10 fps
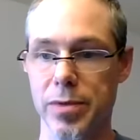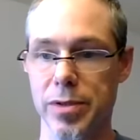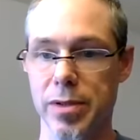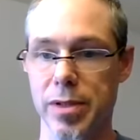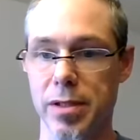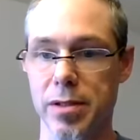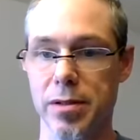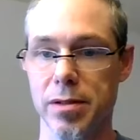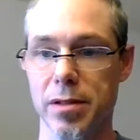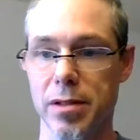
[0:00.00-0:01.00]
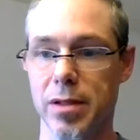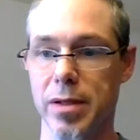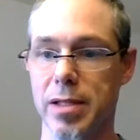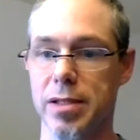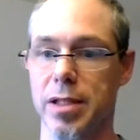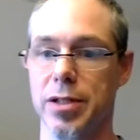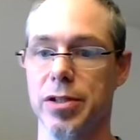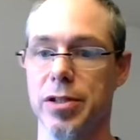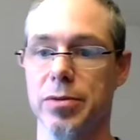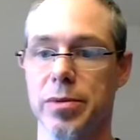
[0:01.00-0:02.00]
So then in the last
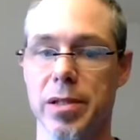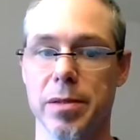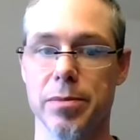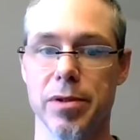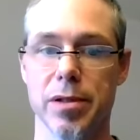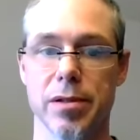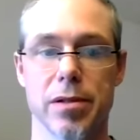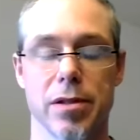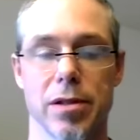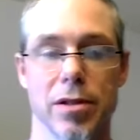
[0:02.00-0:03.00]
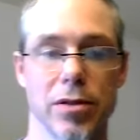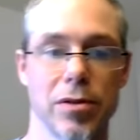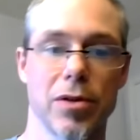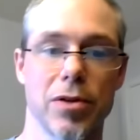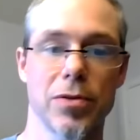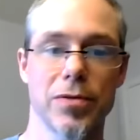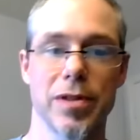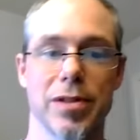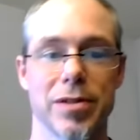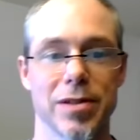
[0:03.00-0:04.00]
section, we put all of
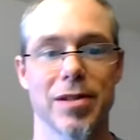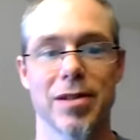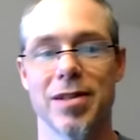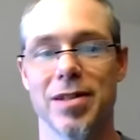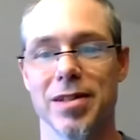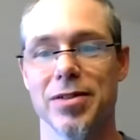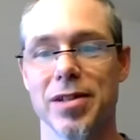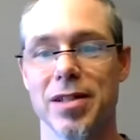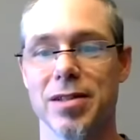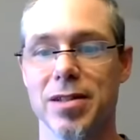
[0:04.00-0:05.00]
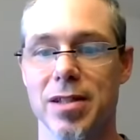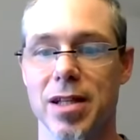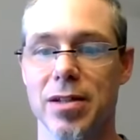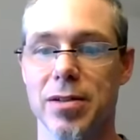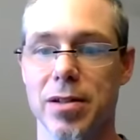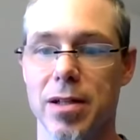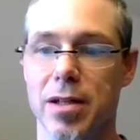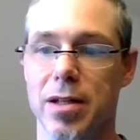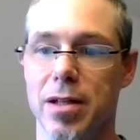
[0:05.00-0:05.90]
these ingredients together.